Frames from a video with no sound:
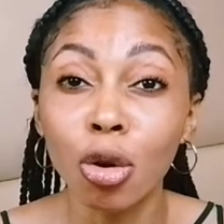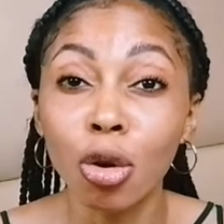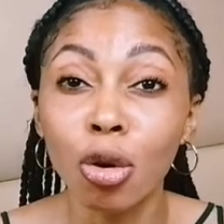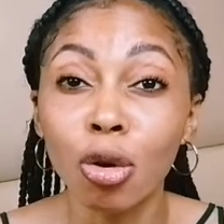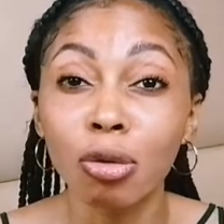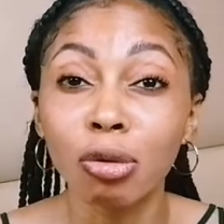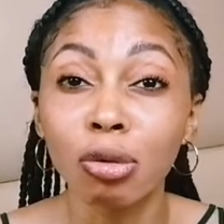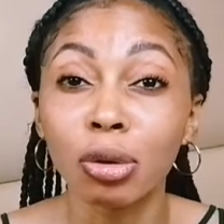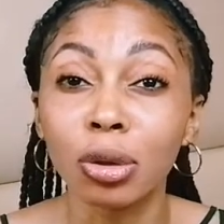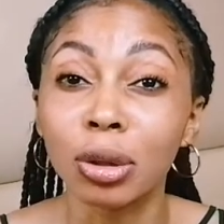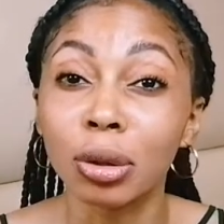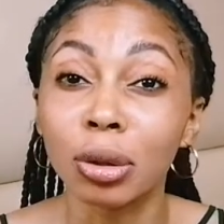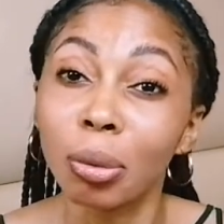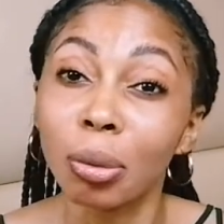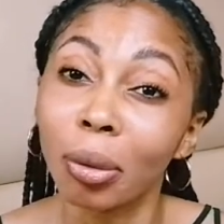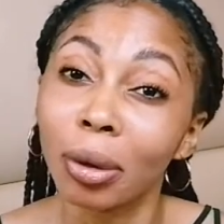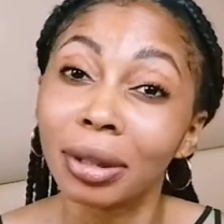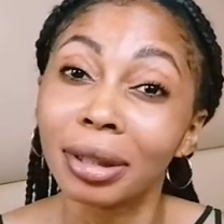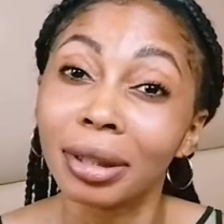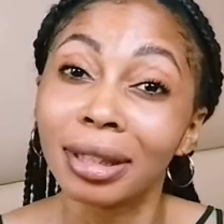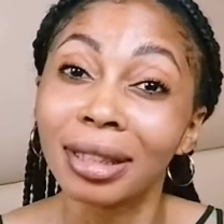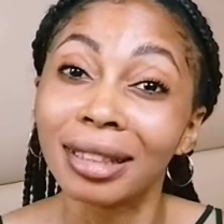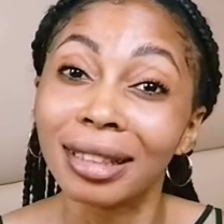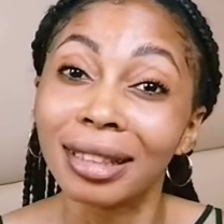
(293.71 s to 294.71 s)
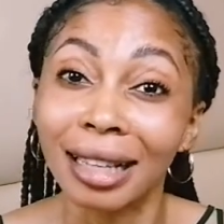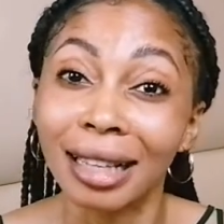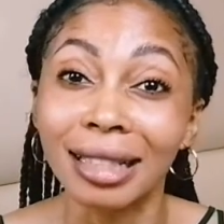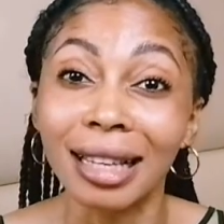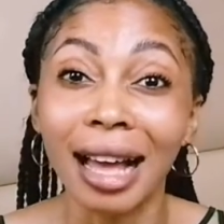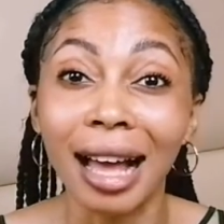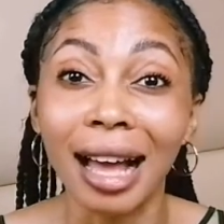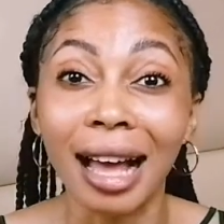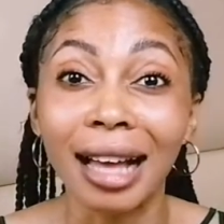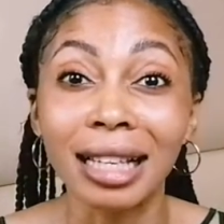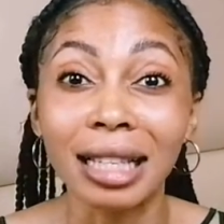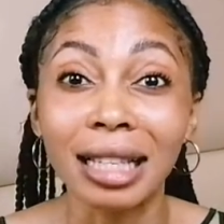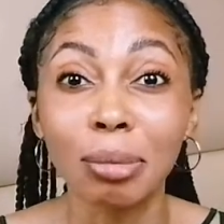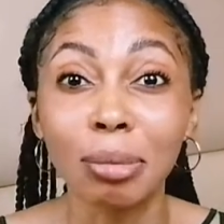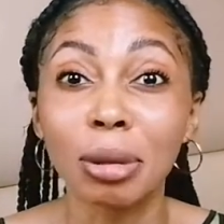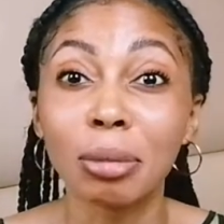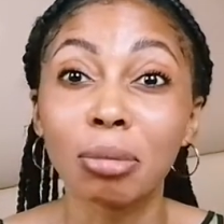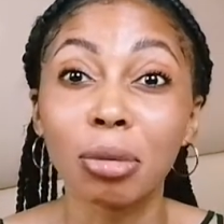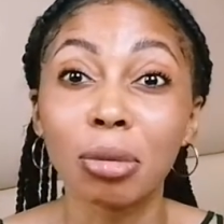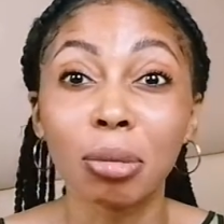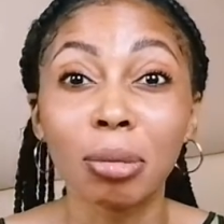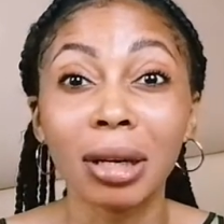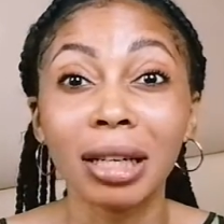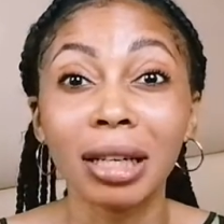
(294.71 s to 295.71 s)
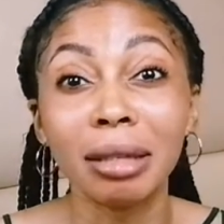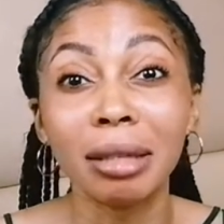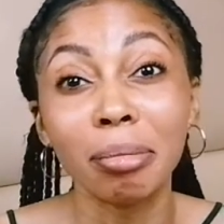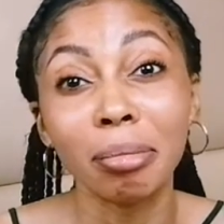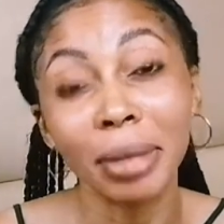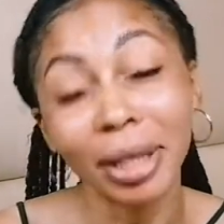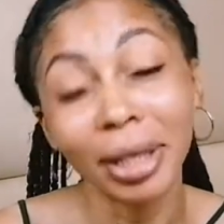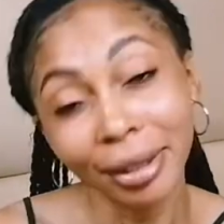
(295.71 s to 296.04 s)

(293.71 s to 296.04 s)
Go for the one that has been properly